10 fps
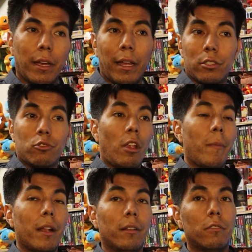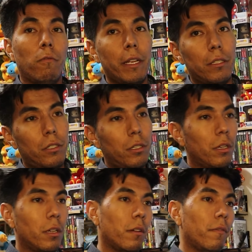and stream it on Twitch,
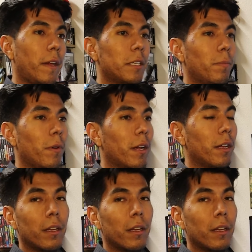Facebook,